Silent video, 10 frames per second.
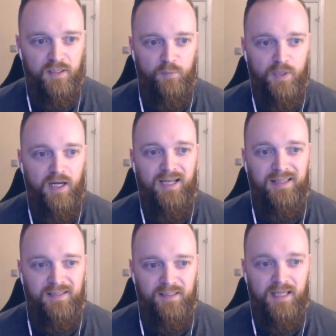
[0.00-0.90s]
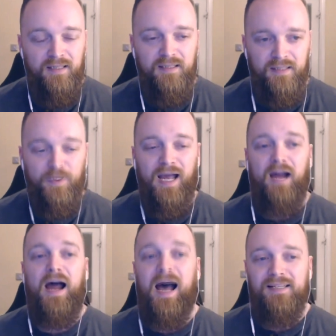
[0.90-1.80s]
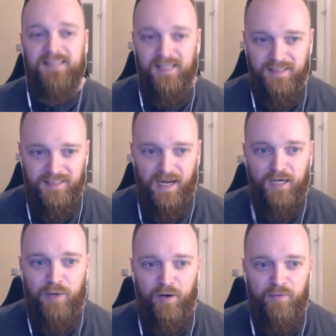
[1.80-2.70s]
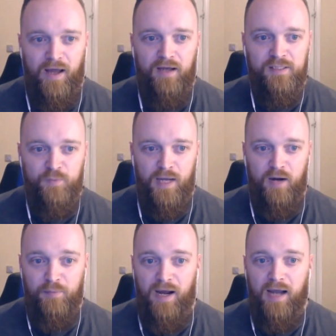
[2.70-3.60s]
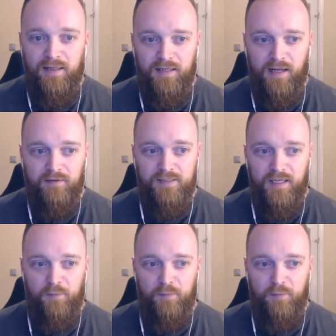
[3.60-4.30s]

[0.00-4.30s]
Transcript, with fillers: We are in in the, we are as in the dark about that as we are about anything else,